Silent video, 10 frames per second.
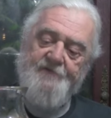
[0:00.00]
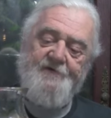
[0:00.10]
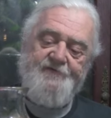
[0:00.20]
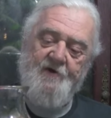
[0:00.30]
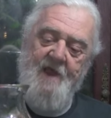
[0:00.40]

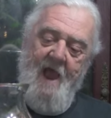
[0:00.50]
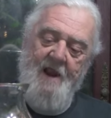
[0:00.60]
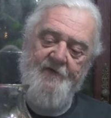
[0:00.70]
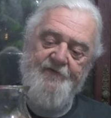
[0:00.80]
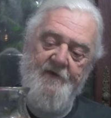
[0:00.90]
Citra
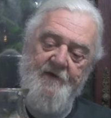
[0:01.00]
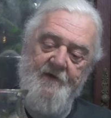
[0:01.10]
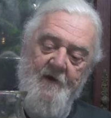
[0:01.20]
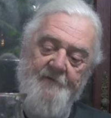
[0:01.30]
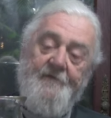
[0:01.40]

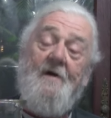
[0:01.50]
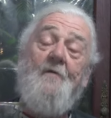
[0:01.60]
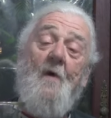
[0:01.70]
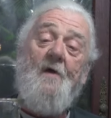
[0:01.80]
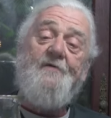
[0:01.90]
Galaxy,
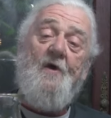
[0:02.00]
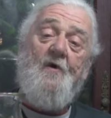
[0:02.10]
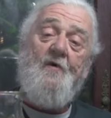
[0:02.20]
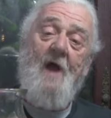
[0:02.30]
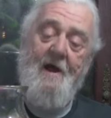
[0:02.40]
very well
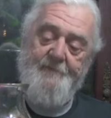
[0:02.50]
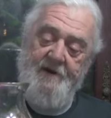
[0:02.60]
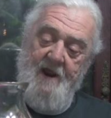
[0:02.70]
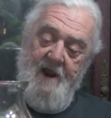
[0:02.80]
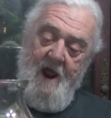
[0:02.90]
known
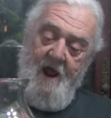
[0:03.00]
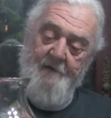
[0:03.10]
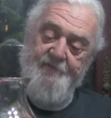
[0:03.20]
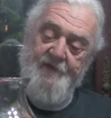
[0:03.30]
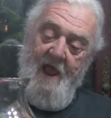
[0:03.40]
IPA hops.